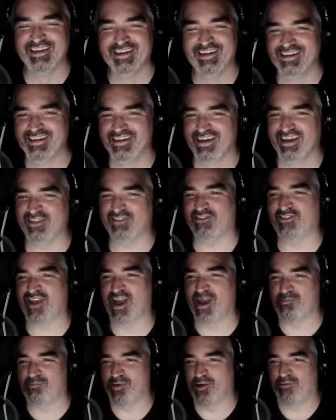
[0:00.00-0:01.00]
It's
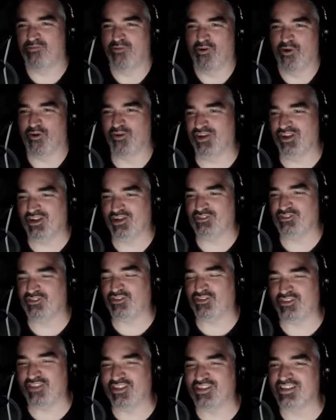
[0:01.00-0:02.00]
not perverted. It's just
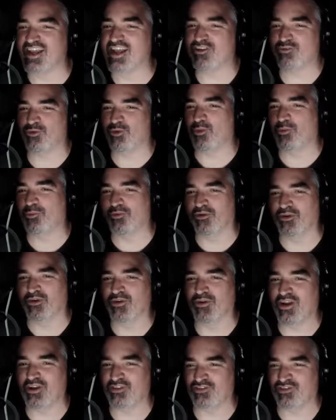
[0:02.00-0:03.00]
the natural
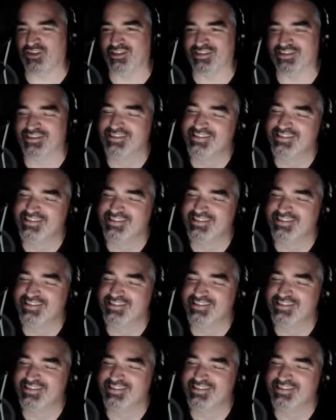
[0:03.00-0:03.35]
progression.